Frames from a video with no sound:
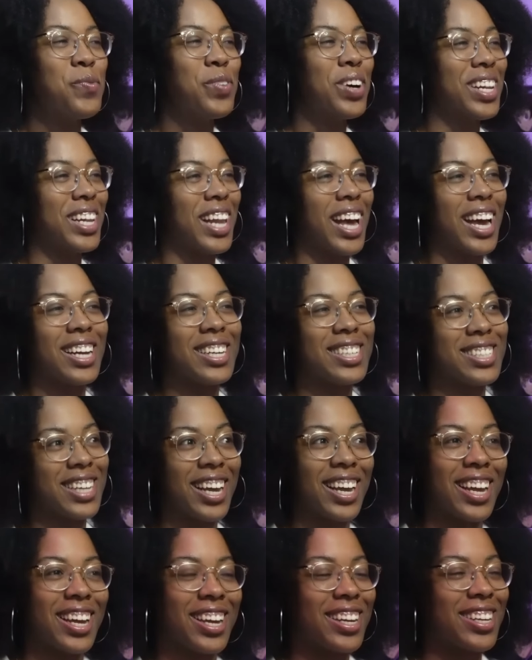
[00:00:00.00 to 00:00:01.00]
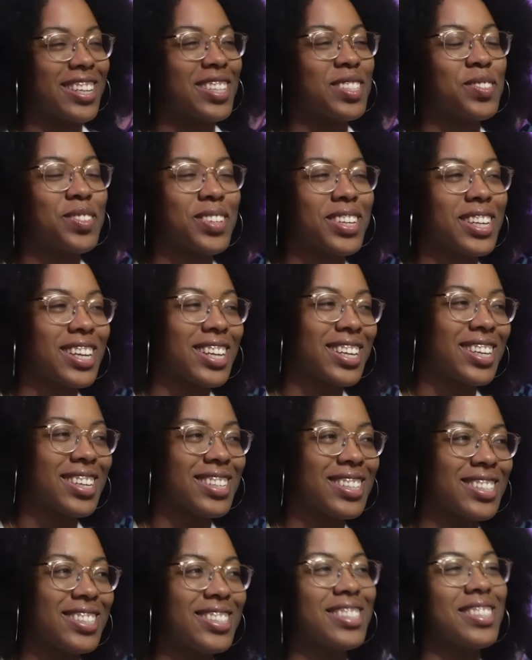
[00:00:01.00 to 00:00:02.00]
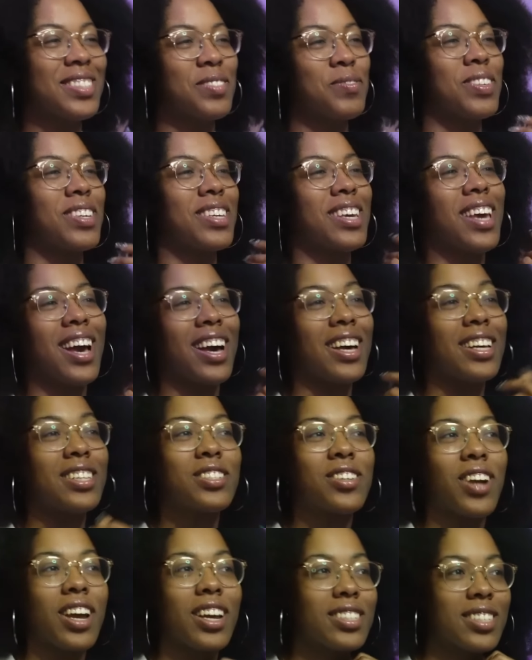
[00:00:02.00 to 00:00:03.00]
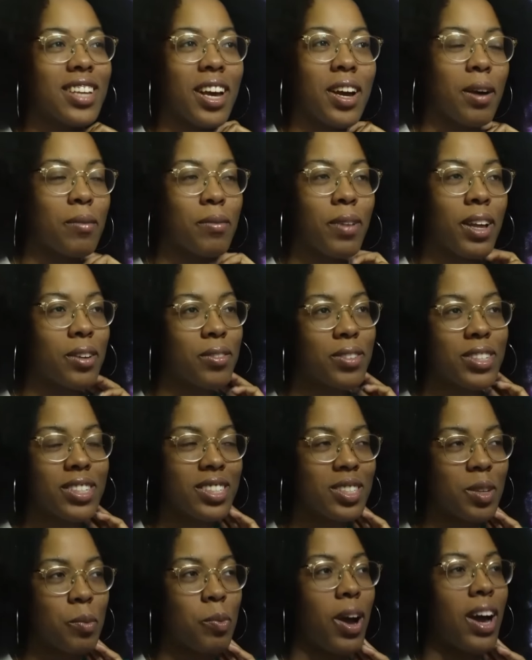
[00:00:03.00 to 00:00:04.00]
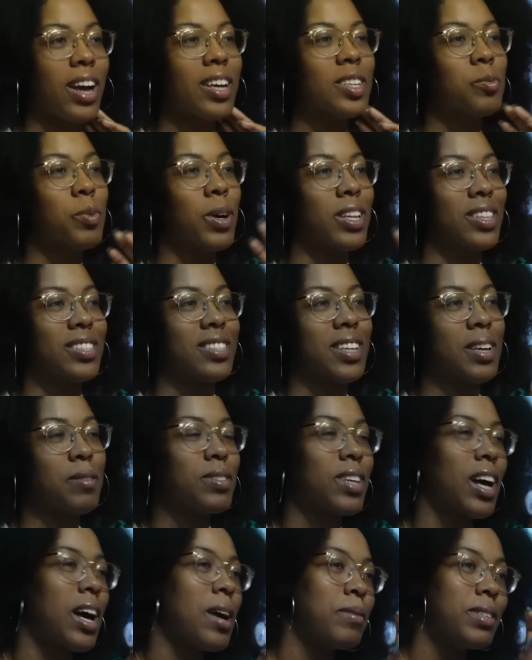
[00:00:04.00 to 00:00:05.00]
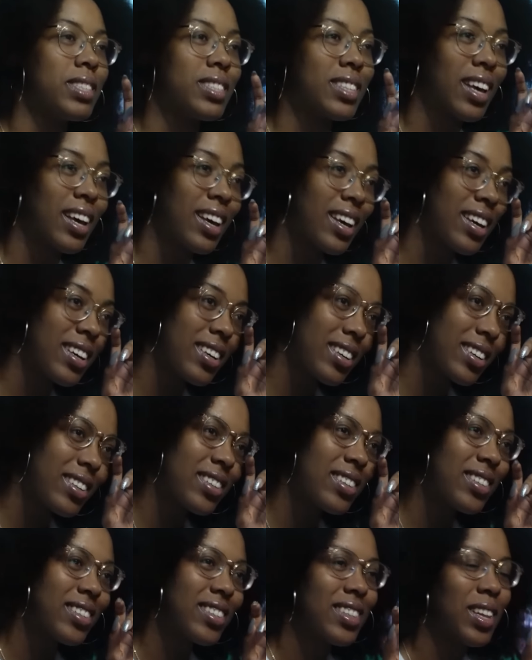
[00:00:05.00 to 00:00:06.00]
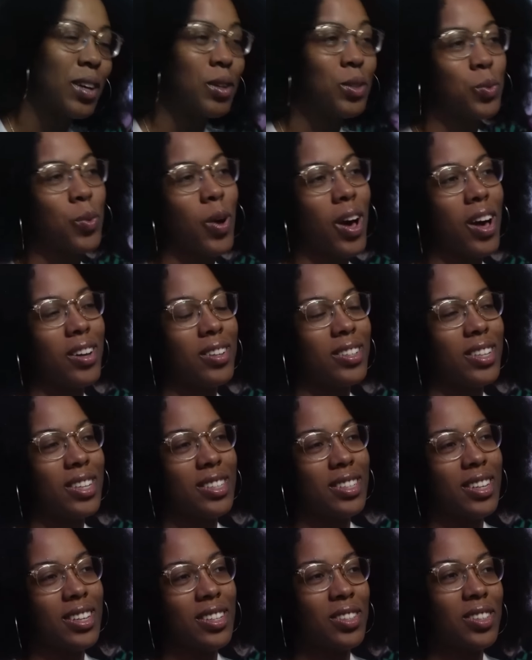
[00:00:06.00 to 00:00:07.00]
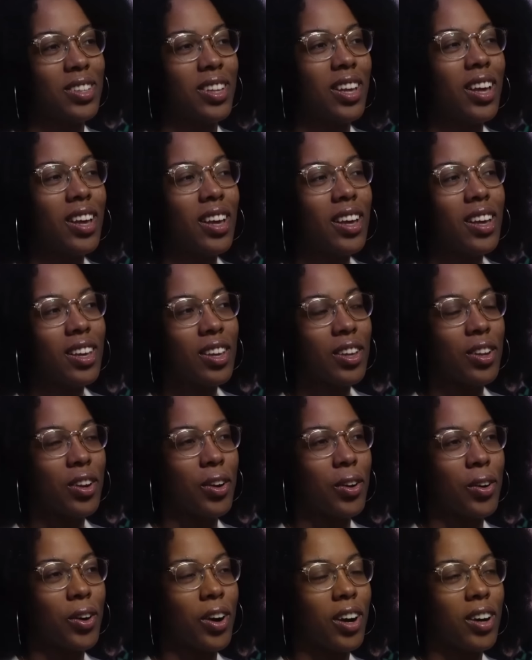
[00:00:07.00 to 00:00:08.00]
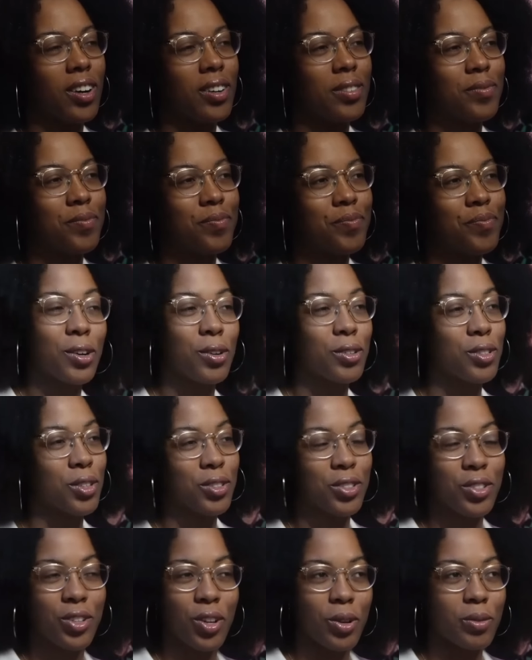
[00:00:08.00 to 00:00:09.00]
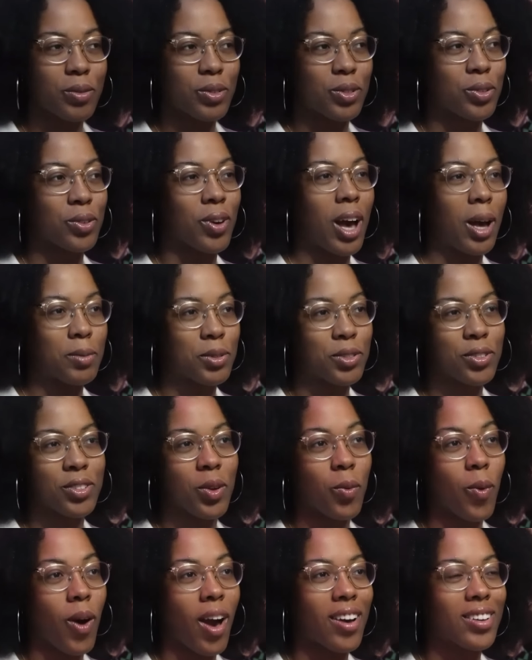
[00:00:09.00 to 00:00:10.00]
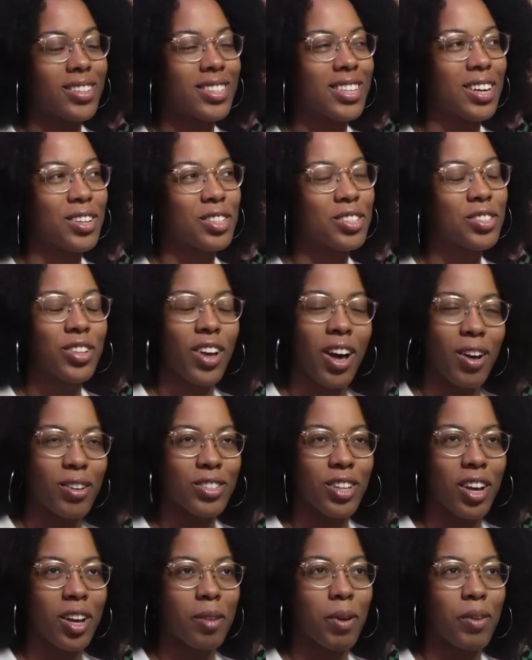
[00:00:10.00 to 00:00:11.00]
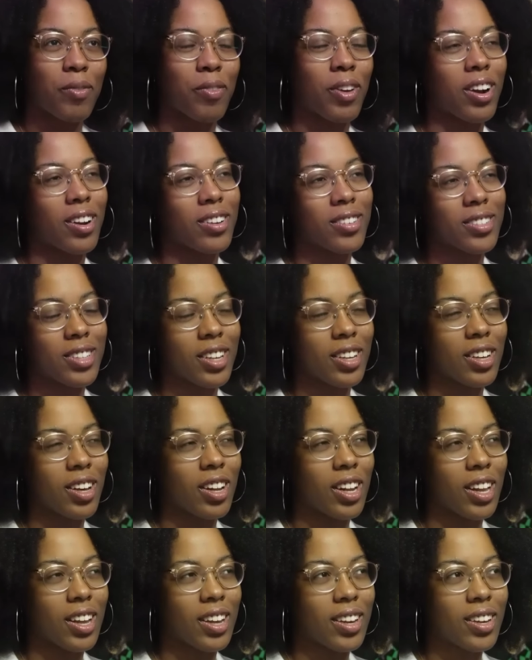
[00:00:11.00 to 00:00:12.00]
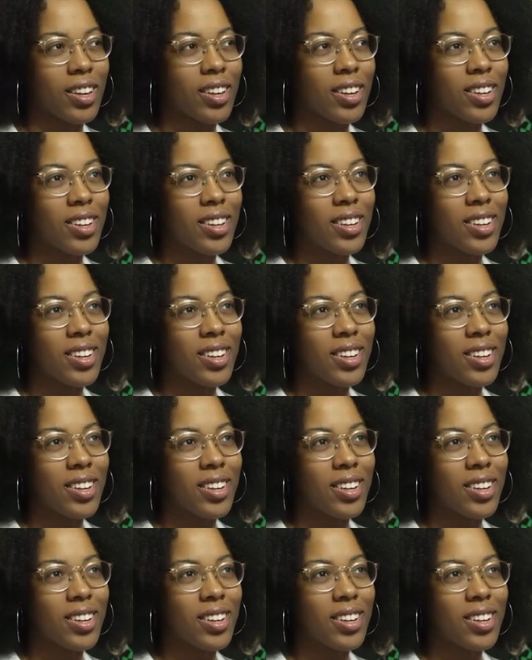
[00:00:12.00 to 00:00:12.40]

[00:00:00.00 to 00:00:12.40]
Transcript: but like, dang, it is what it is. But yeah, it's crazy. I'm like really surprised, but at the same time, it's like that was wild and, and you know, um, Gojo's glow up too, absolutely wild. And I was I was talking to my friend. I was saying how like